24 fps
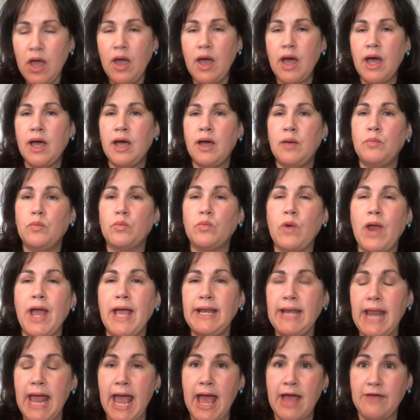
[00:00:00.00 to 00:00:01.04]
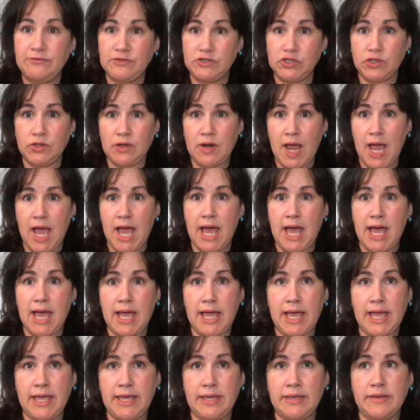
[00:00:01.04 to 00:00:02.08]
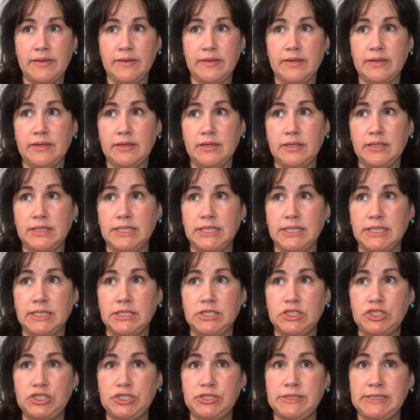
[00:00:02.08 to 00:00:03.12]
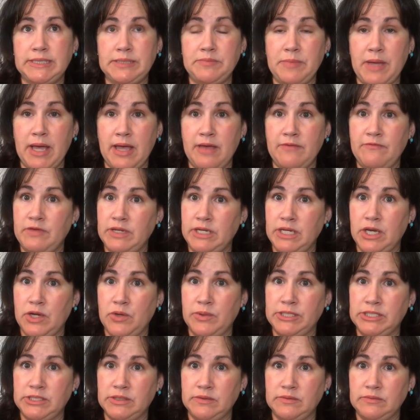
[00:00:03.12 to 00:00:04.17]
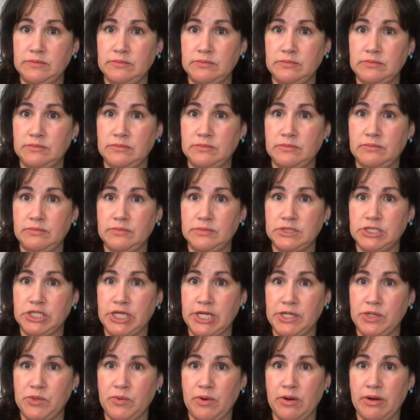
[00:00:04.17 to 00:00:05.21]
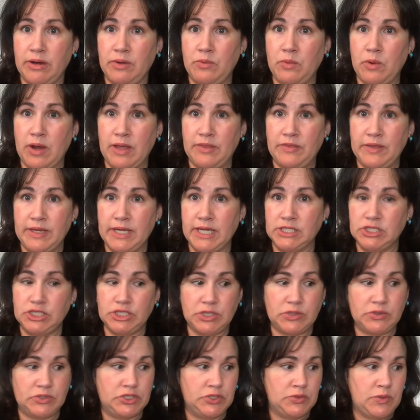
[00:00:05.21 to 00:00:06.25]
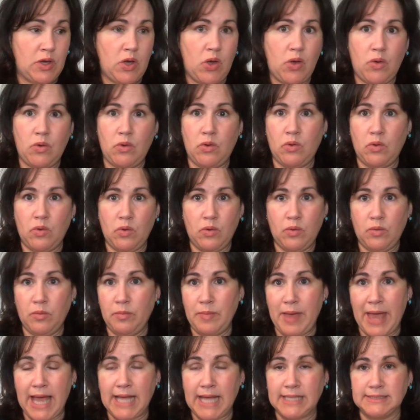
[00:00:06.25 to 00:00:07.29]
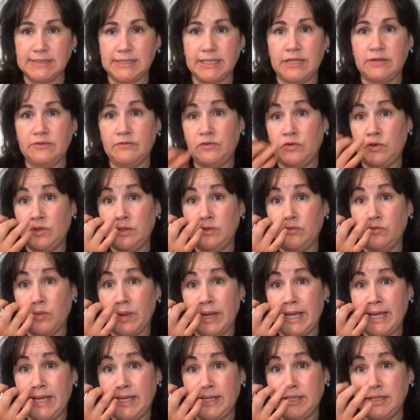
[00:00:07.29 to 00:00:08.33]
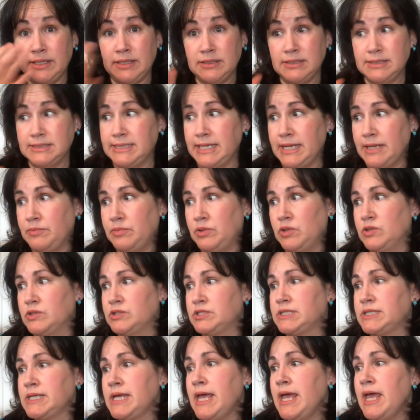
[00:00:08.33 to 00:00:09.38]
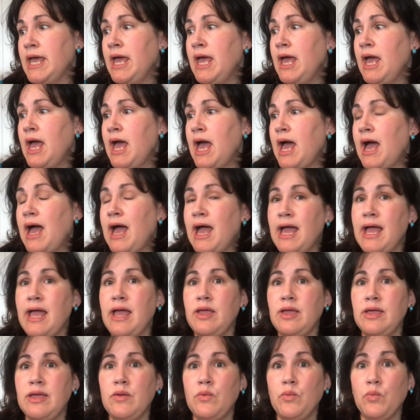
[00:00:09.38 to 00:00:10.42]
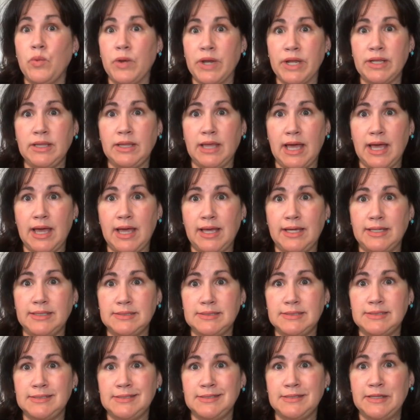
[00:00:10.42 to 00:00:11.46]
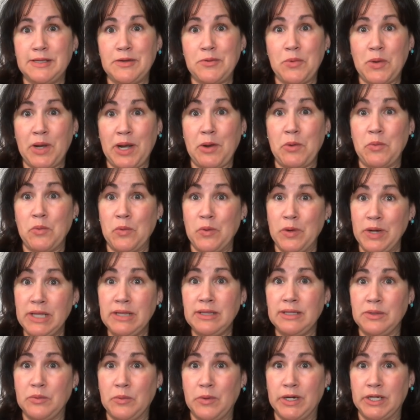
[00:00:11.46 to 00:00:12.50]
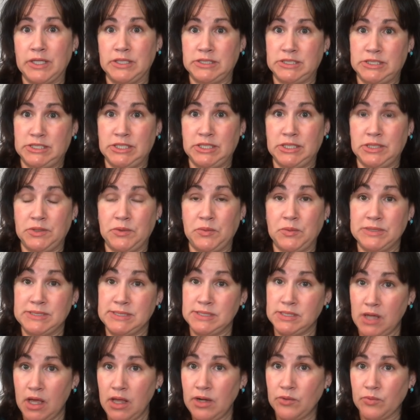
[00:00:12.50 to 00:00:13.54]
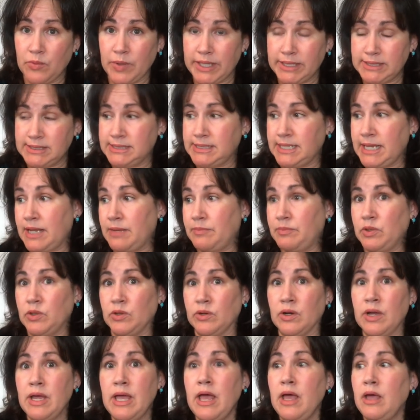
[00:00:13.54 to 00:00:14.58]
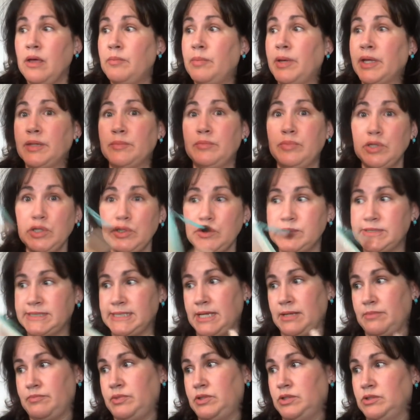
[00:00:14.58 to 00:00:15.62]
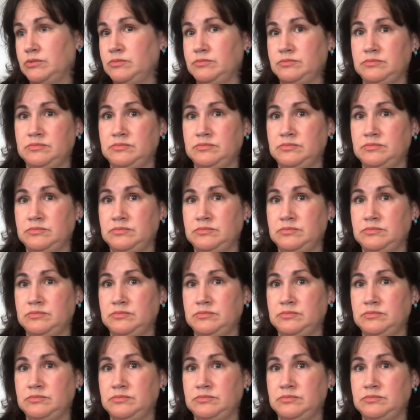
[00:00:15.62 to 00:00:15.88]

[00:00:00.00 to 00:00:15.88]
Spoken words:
right after I did my video in January, where I think I showed you a whole basket full of red samplers, I realized that what I really wanted to do was not a red sampler, but a blue sampler.